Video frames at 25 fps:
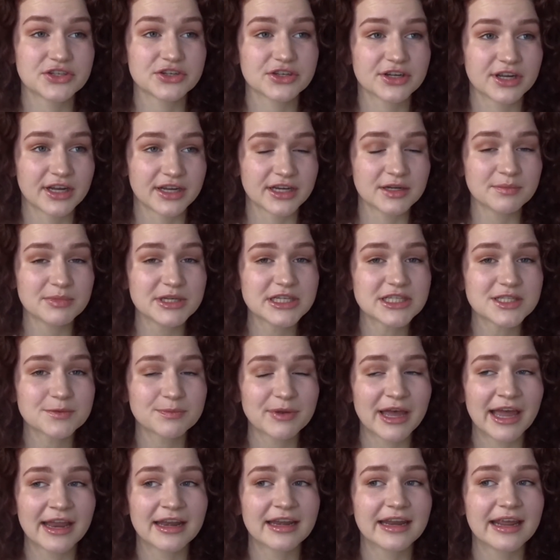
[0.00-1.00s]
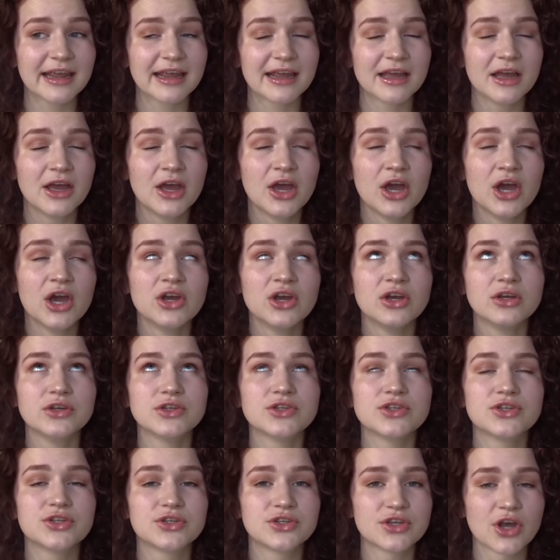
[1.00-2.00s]
You're gonna be spending
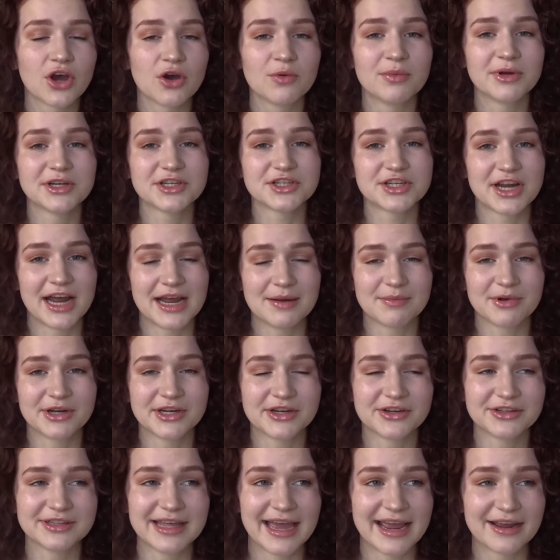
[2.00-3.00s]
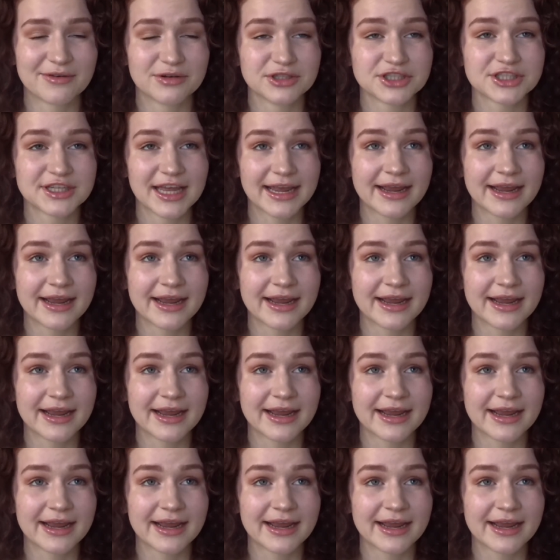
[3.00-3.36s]
so much time on your language,